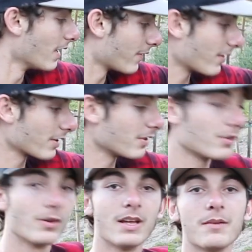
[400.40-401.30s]
They're gonna
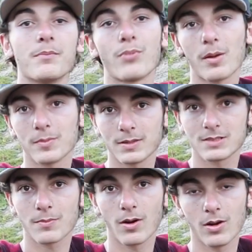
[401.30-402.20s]
do it probably
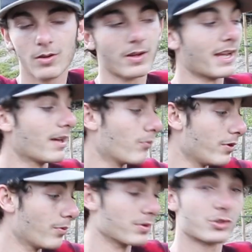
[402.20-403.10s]
tomorrow, and
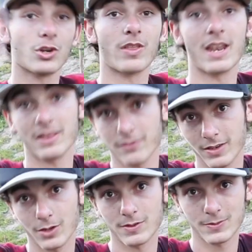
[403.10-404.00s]
we will show that in the
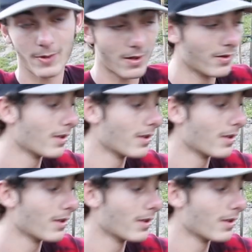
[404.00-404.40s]
video as well.